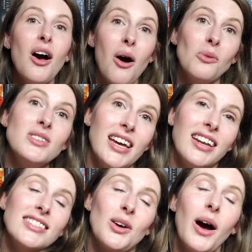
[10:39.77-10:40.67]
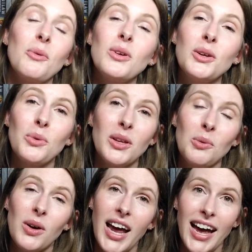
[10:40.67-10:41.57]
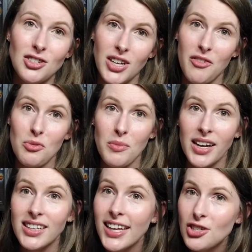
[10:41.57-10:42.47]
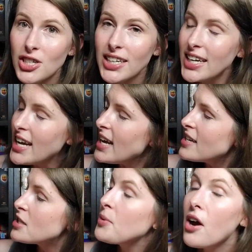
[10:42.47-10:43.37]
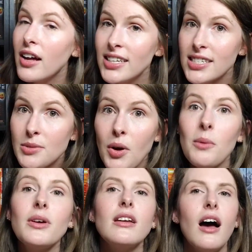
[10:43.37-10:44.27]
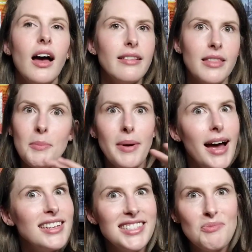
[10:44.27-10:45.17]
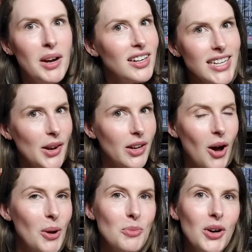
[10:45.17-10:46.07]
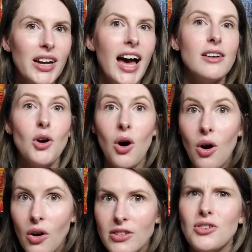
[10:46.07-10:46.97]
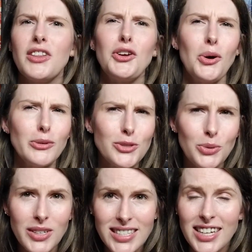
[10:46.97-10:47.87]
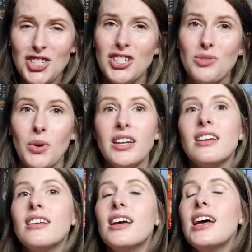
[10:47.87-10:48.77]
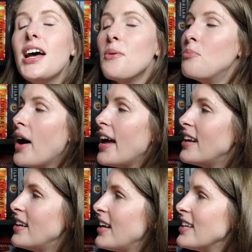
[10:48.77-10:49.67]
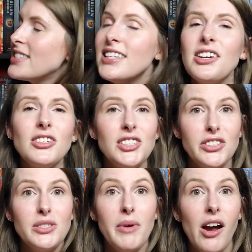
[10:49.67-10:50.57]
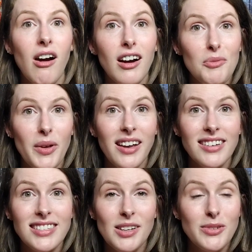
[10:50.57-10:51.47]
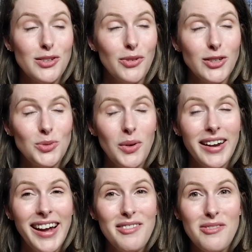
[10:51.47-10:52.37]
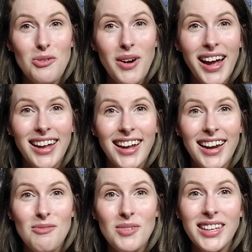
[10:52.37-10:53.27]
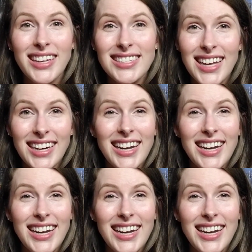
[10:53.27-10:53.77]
owned it. So I really, really want to actually have it in my collection. To be honest, it's probably not the best Mary Downing Hahn book out of all sort of the ghost stories that she's written, but it's near and dear to my heart because it was the first one I've ever read, and I'm really excited